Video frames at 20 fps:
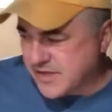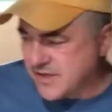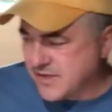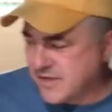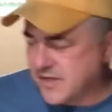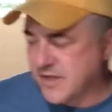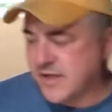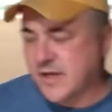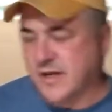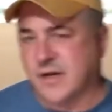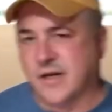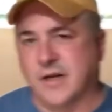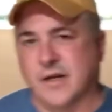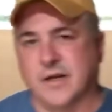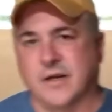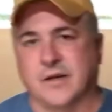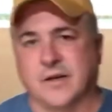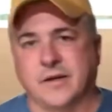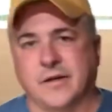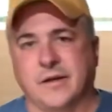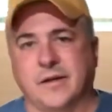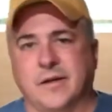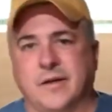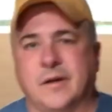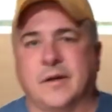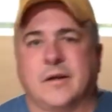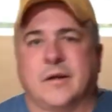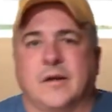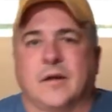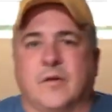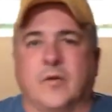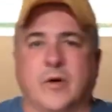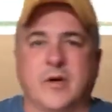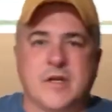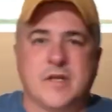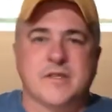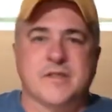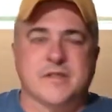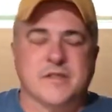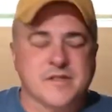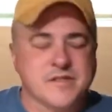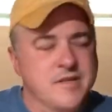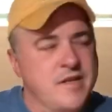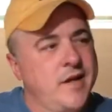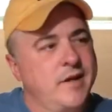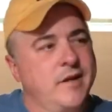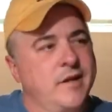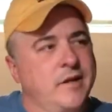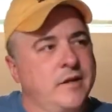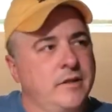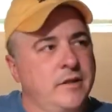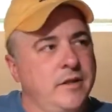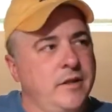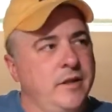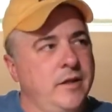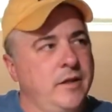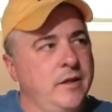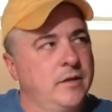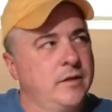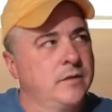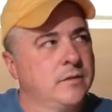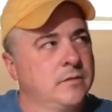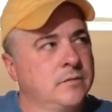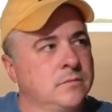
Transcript: is, what is this? Technically,